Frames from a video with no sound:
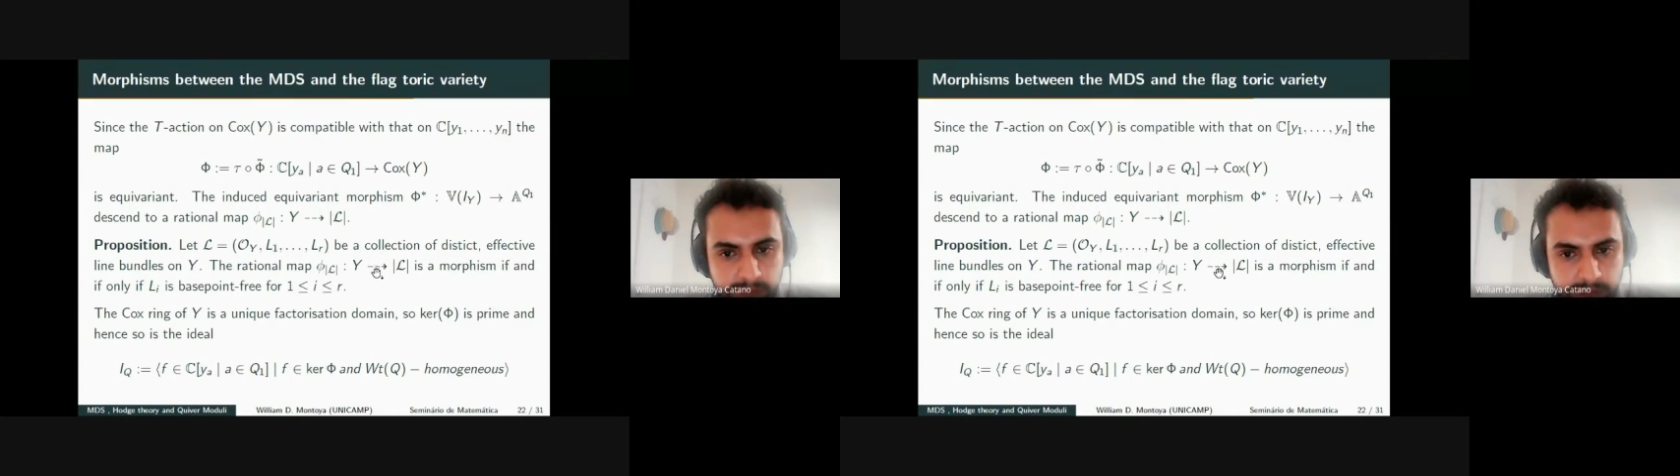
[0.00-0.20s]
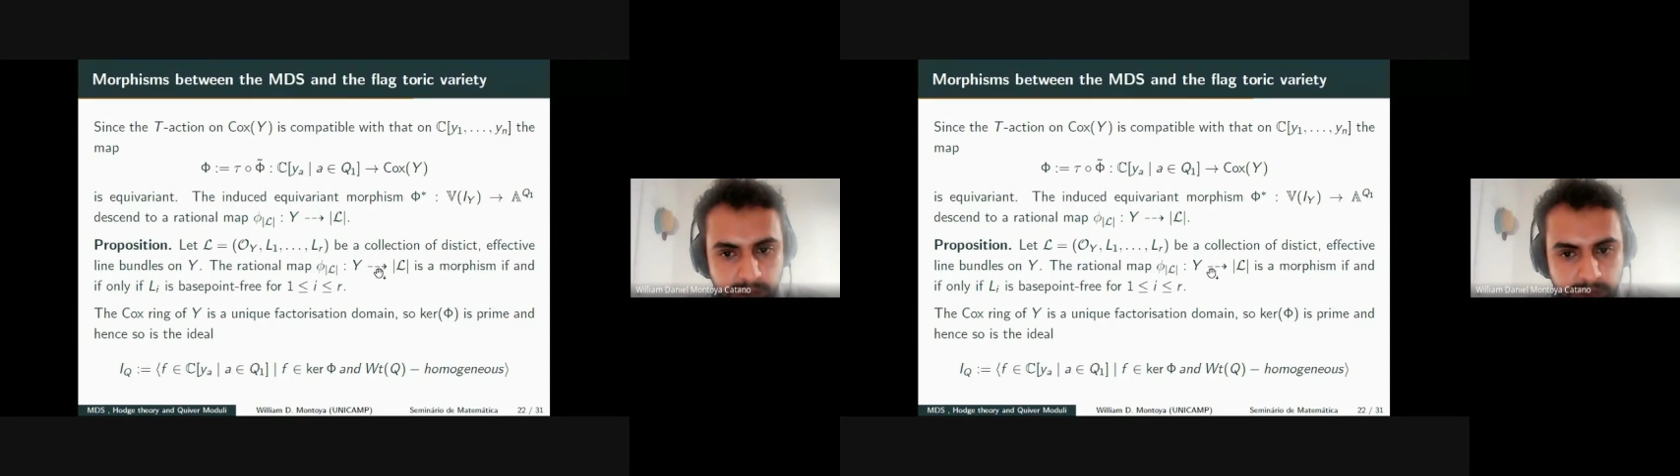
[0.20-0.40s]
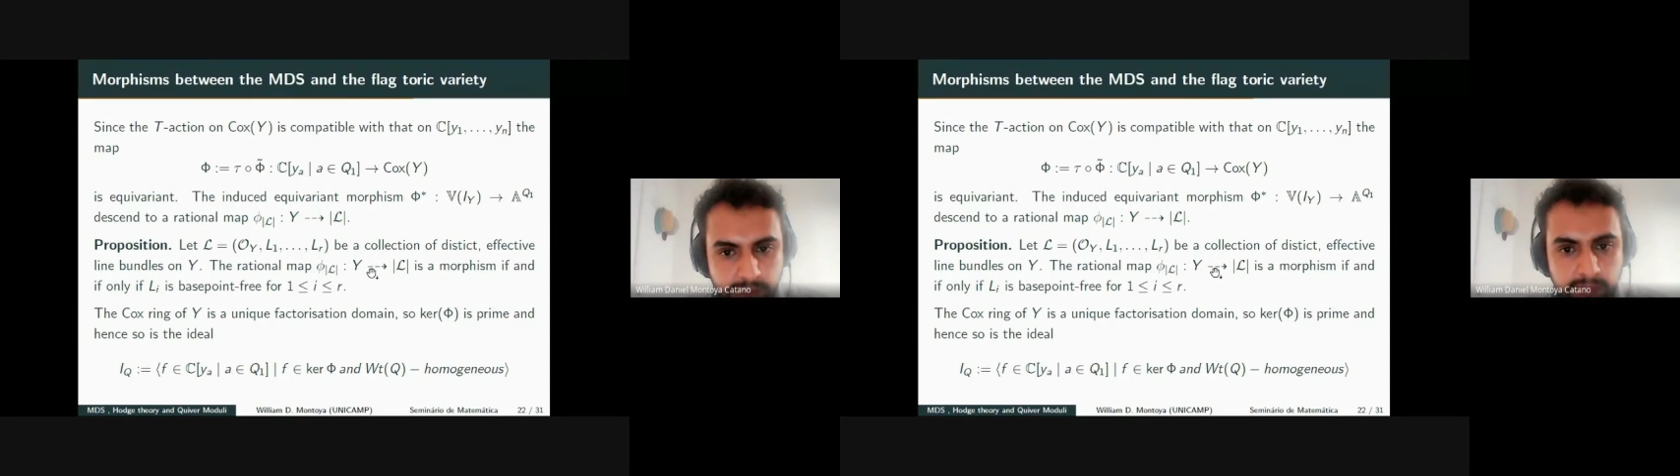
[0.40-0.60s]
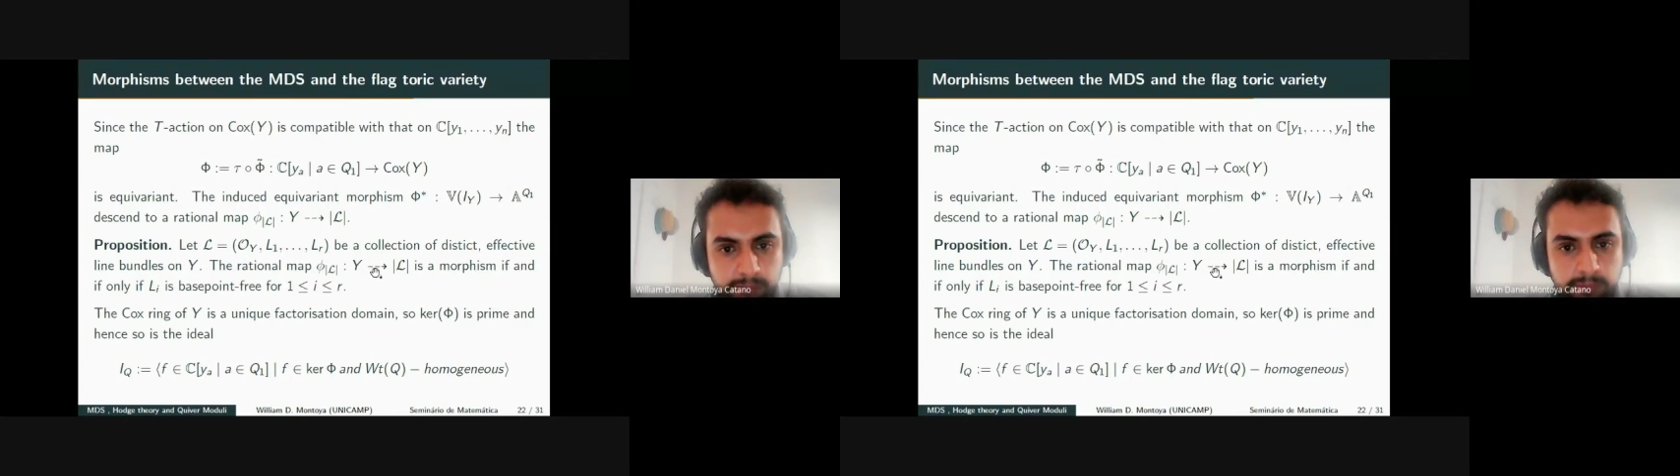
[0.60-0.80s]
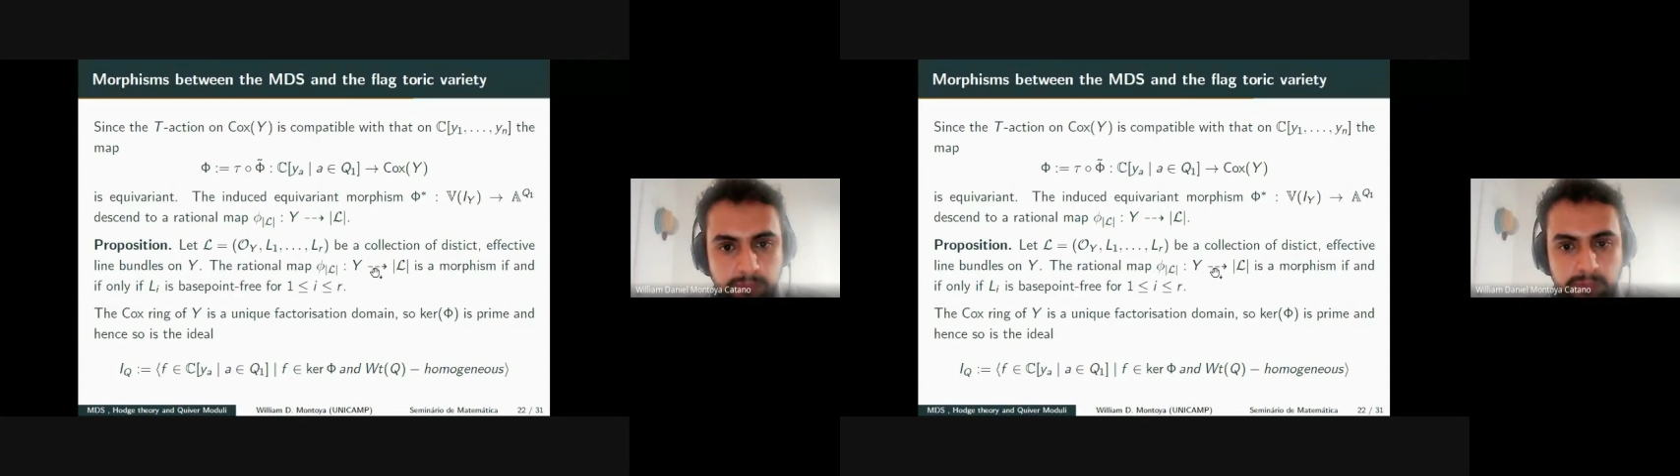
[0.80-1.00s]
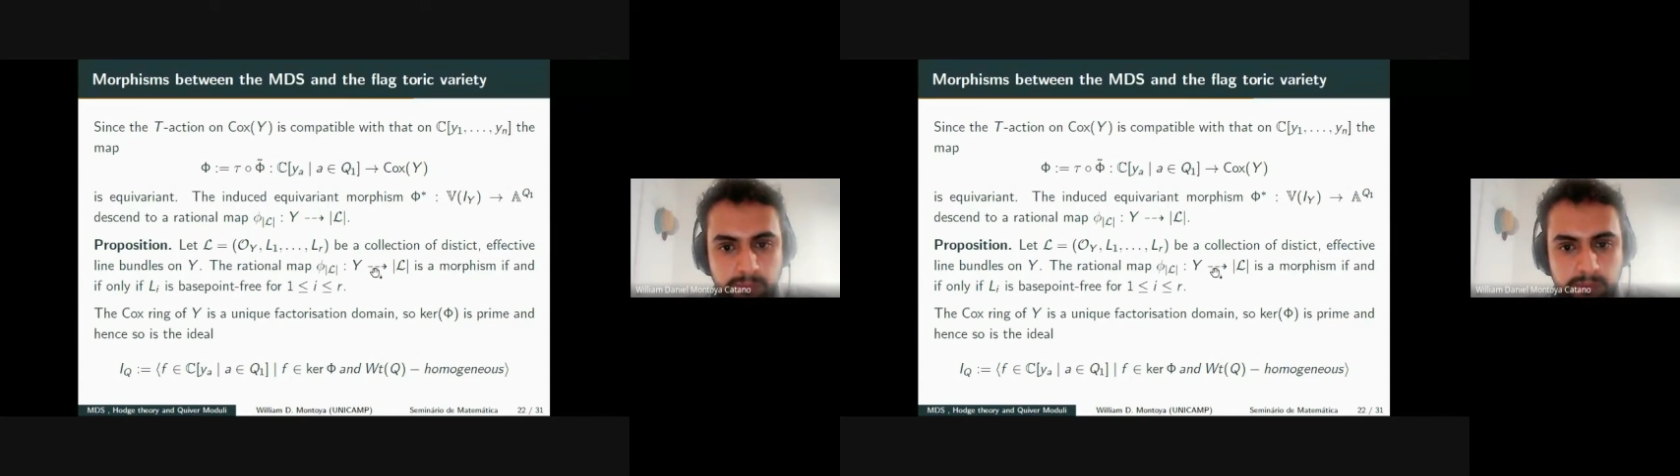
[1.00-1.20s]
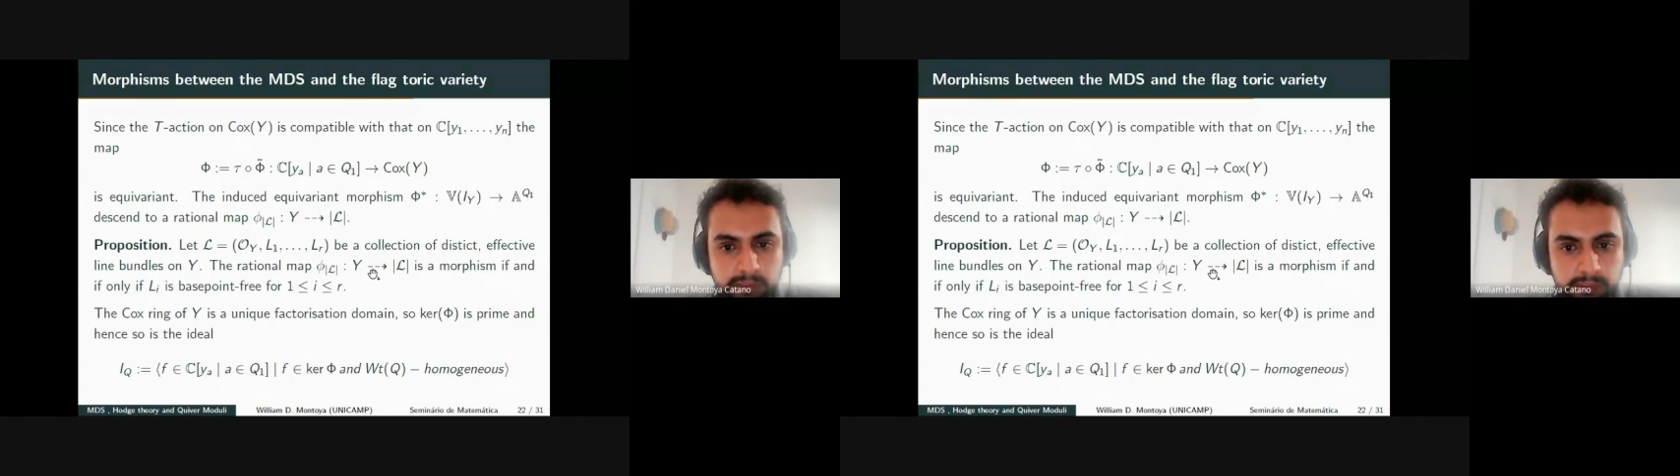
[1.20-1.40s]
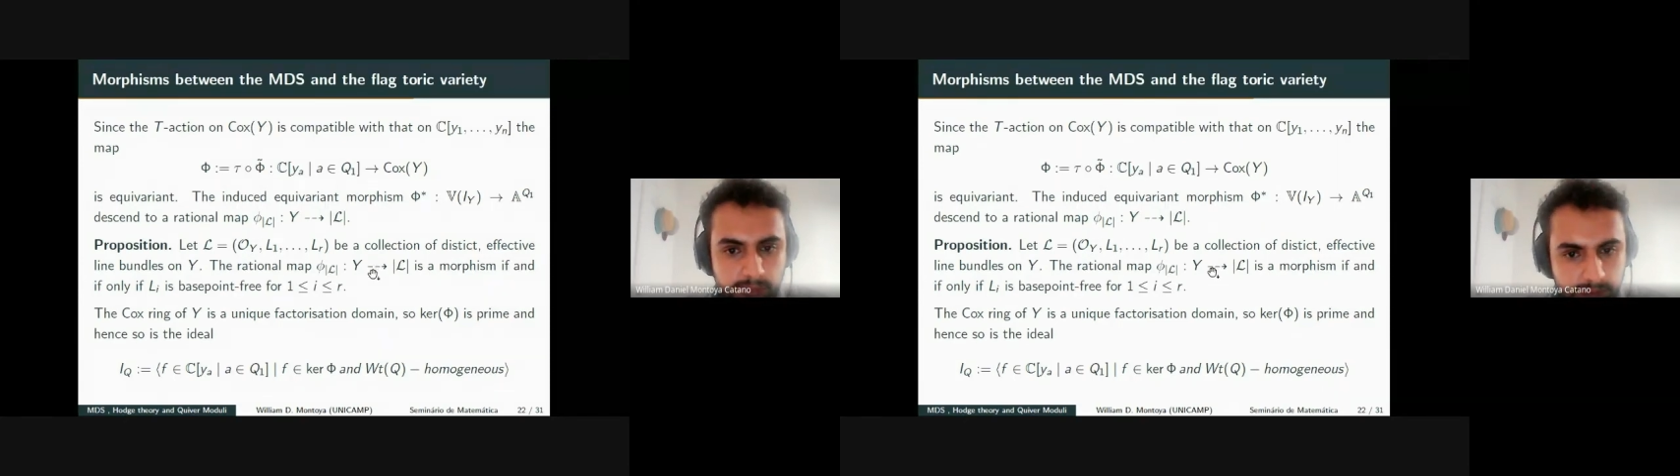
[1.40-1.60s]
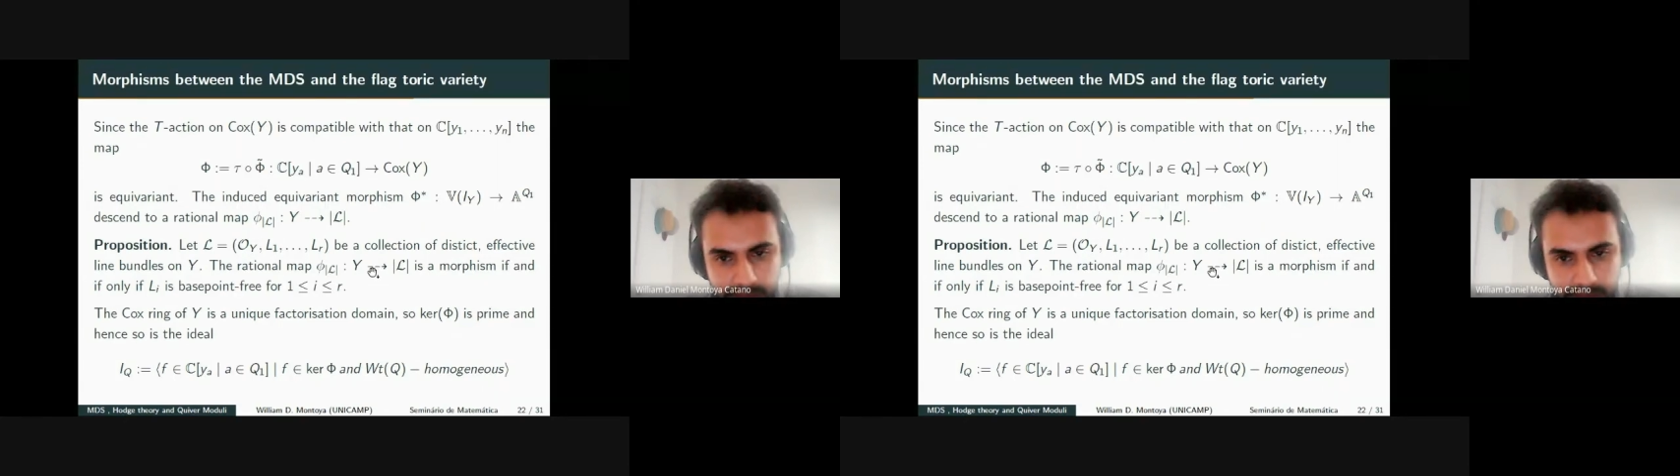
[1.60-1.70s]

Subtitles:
Dutch arrows when